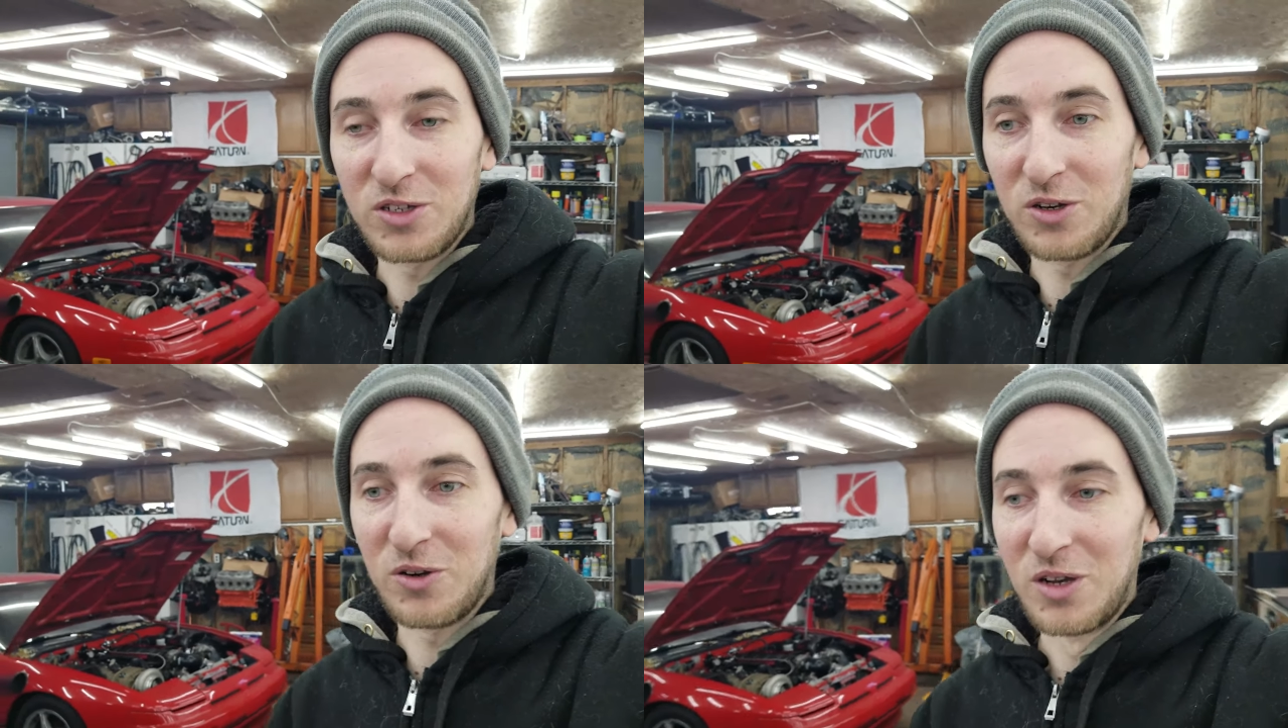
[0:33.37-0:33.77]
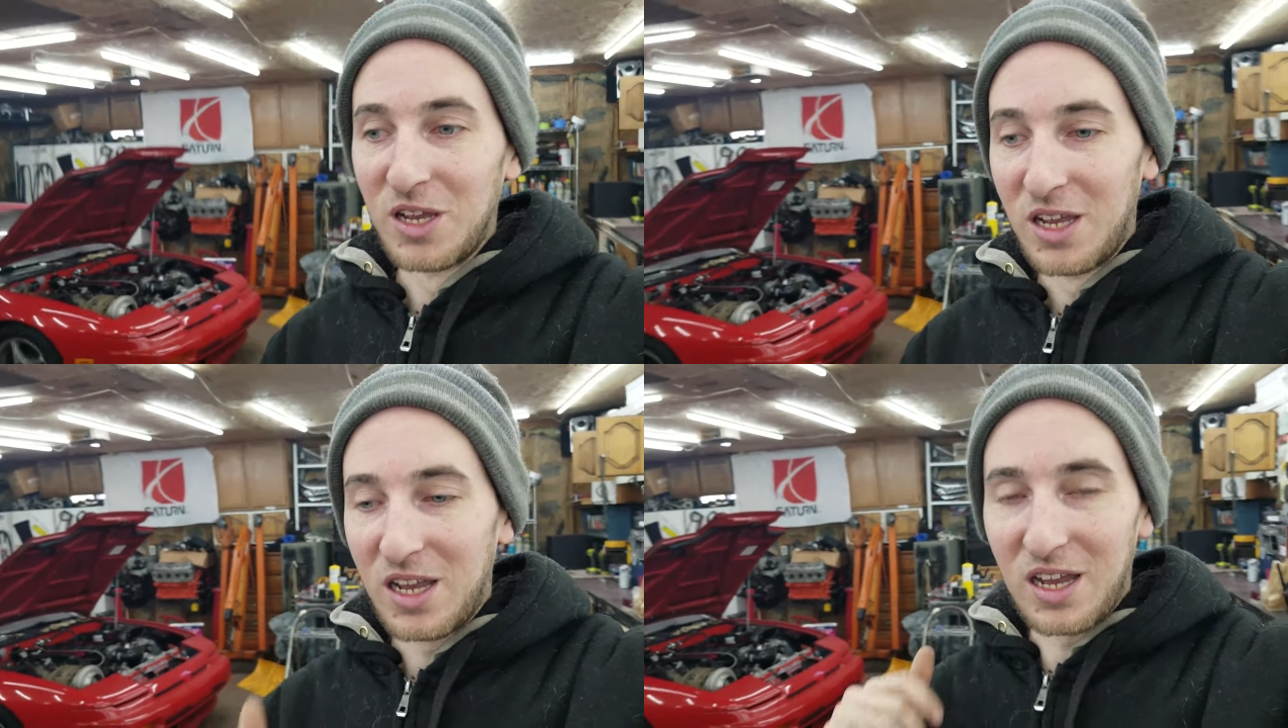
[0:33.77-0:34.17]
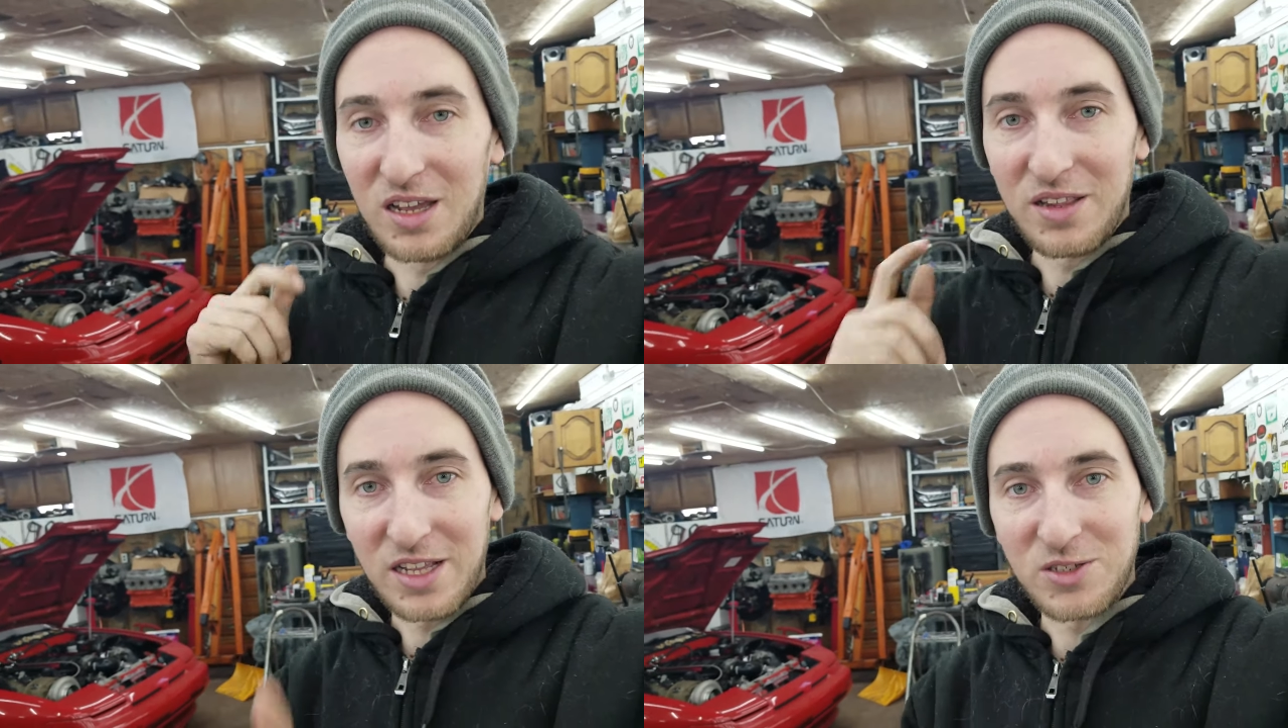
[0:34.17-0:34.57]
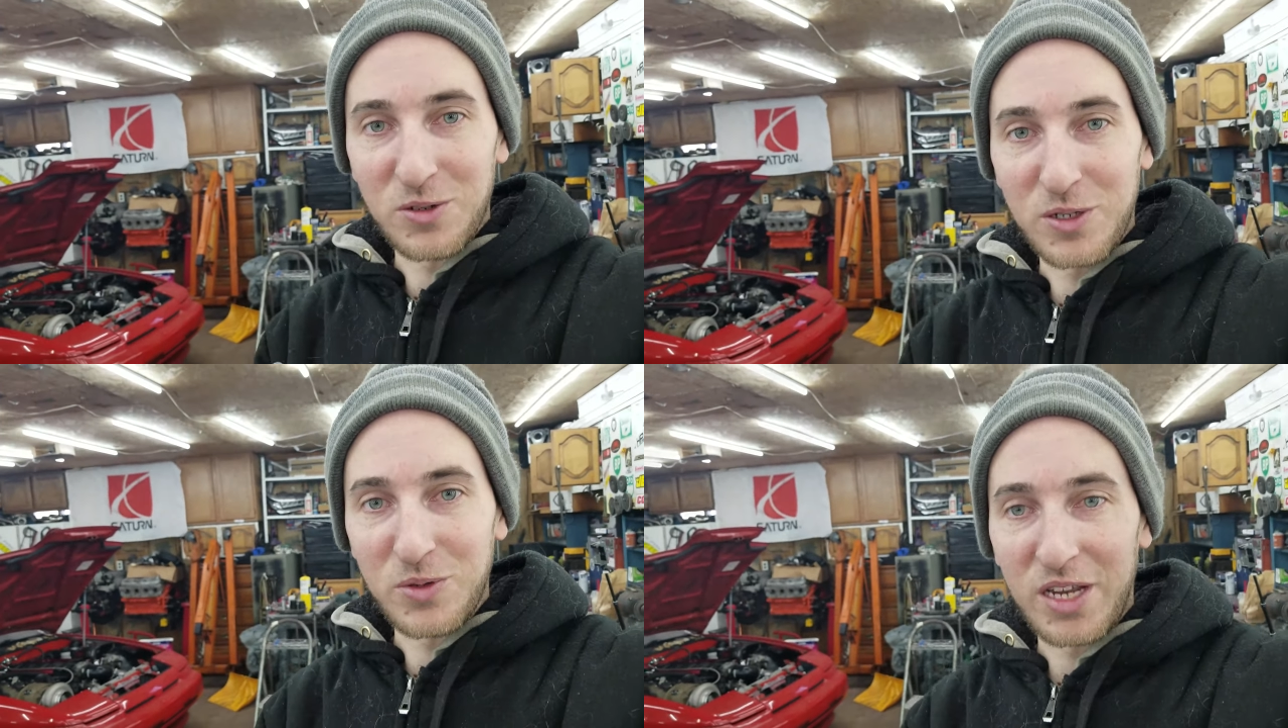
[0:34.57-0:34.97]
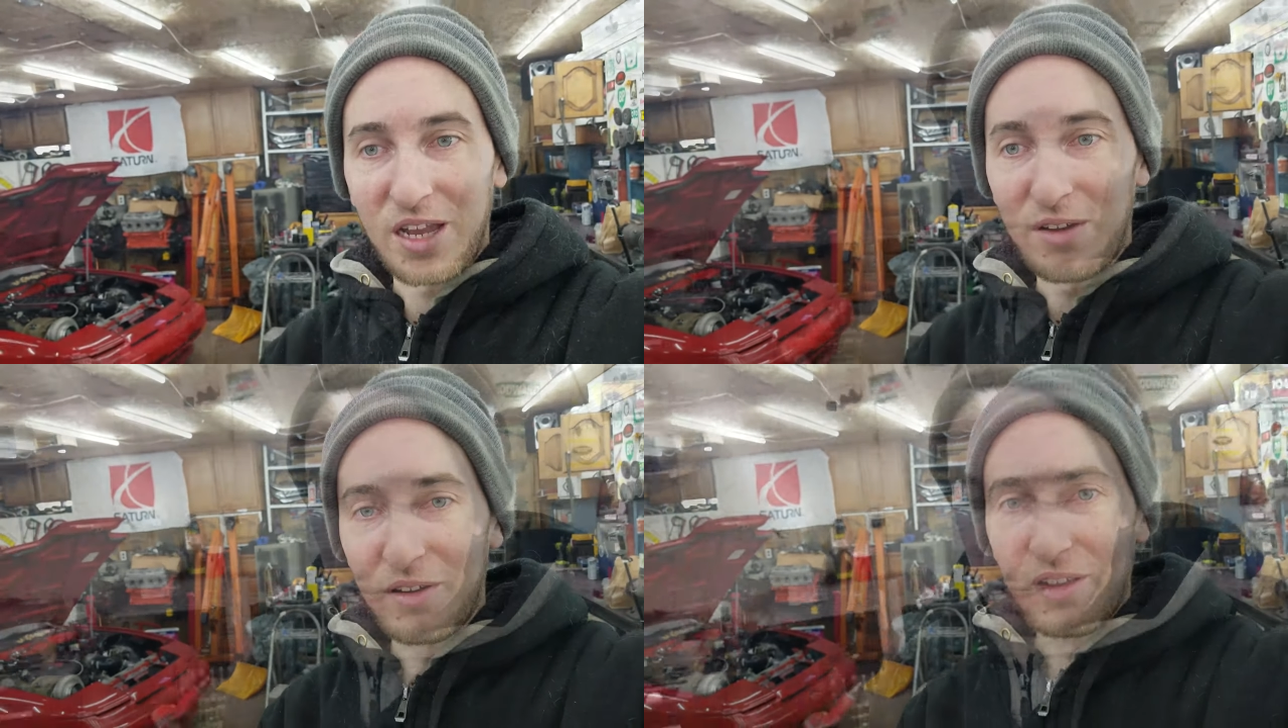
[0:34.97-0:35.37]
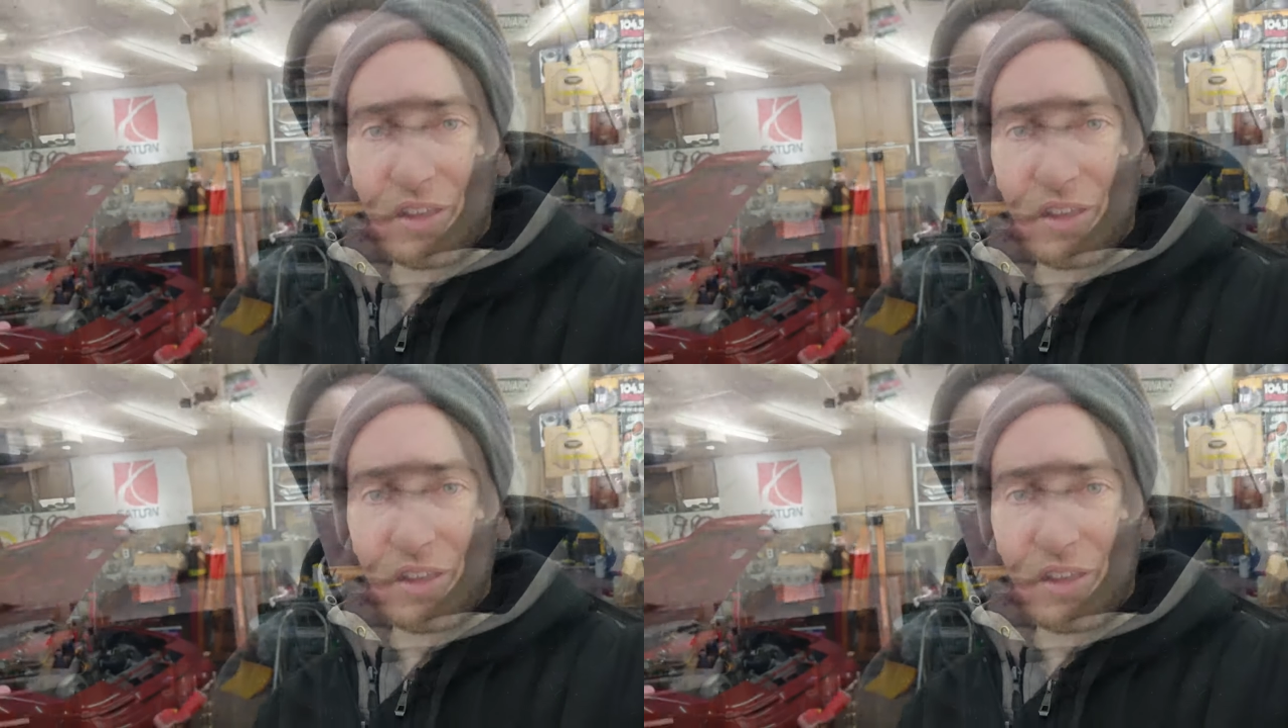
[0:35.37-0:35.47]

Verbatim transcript: So uh, that story is right now.